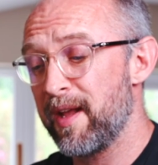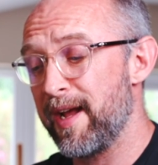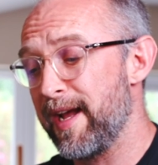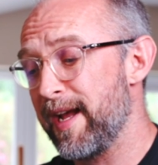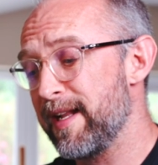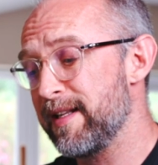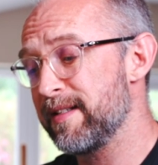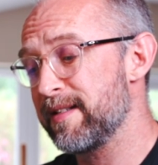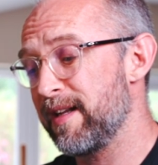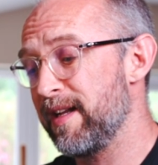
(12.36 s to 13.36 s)

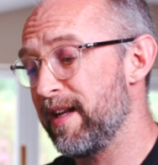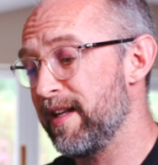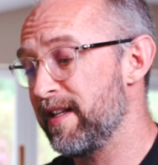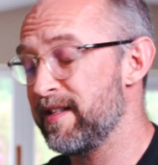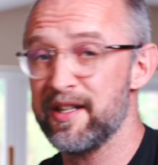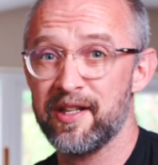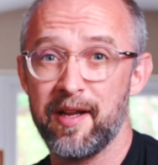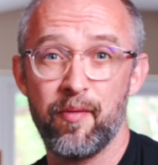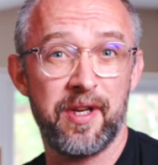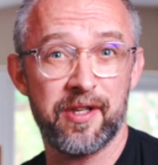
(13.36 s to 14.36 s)
And
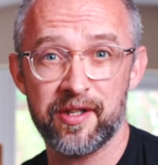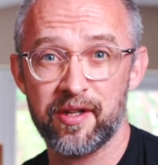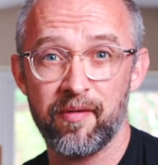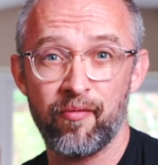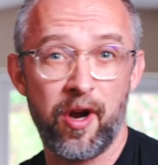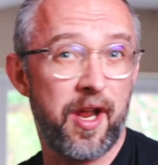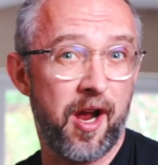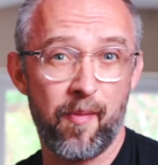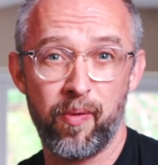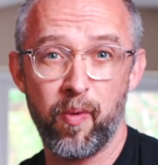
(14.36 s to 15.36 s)
essentially we just write
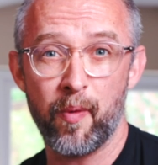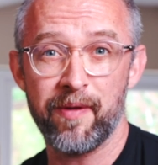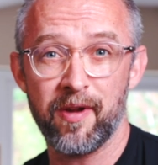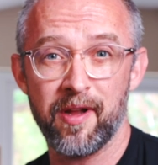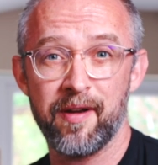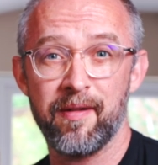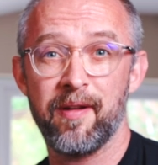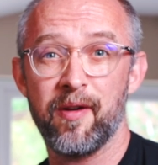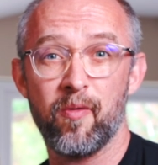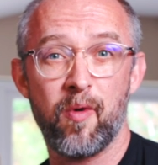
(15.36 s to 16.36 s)
up what we've learned
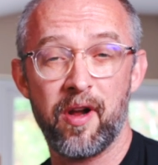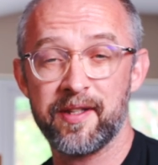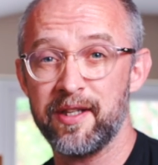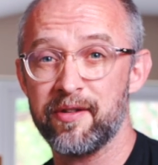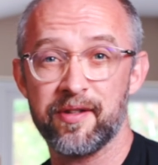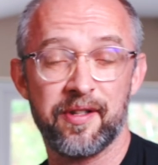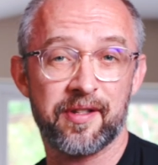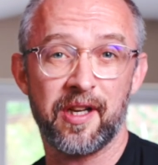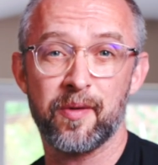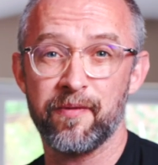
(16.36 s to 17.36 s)
or what our teacher has
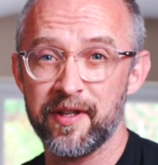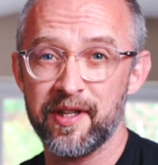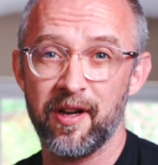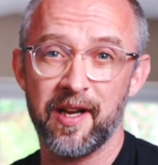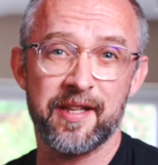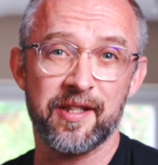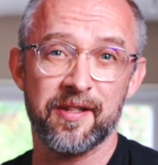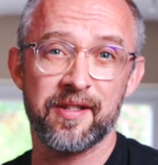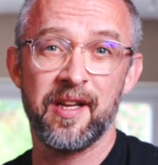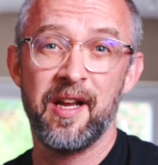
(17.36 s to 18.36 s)
discussed with us in our
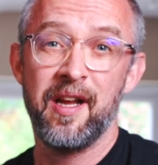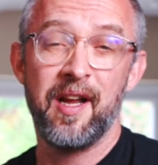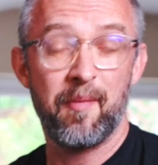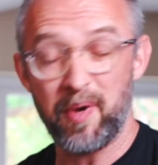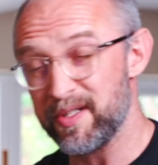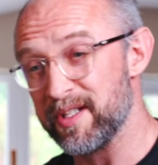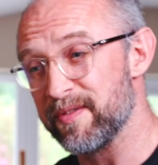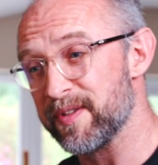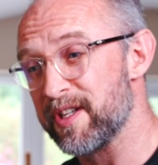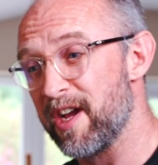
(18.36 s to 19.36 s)
lessons, post it
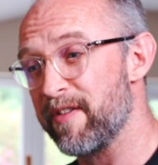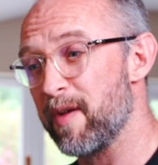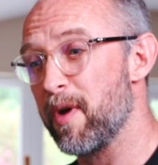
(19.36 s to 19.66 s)
to the server.